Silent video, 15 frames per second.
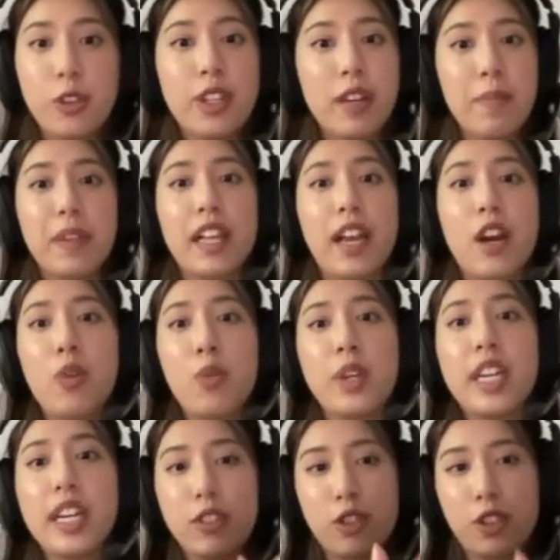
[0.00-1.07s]
be like, oh, we
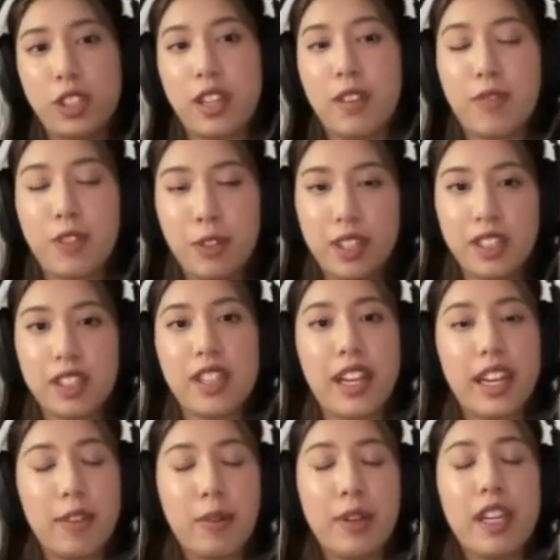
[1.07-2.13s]
can just give you this, like
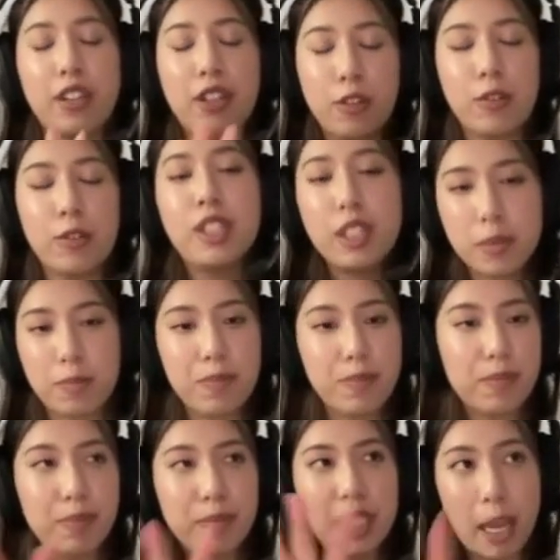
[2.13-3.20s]
we can use this
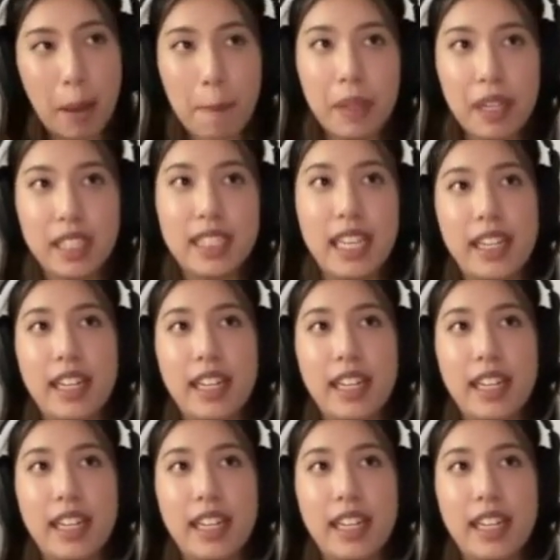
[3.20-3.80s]
templates and then